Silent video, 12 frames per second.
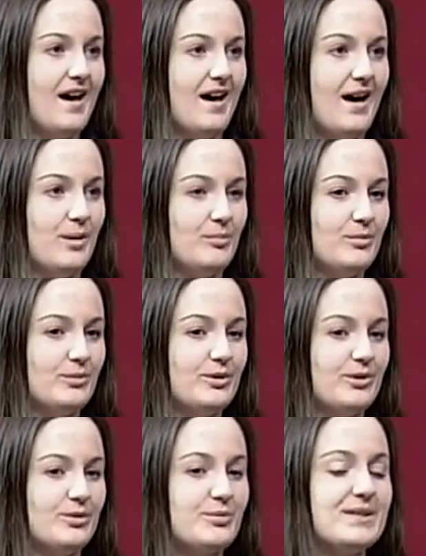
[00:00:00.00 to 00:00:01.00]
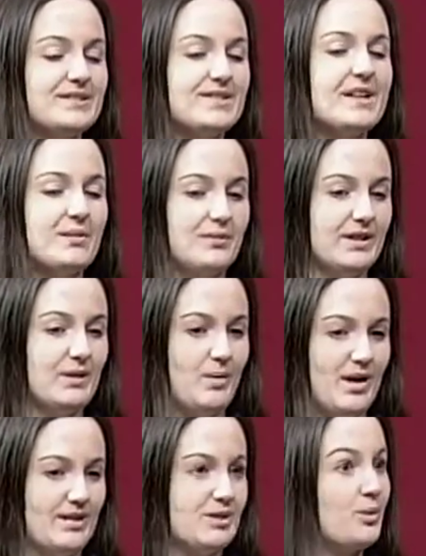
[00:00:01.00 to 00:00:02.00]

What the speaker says: The reason I really wanted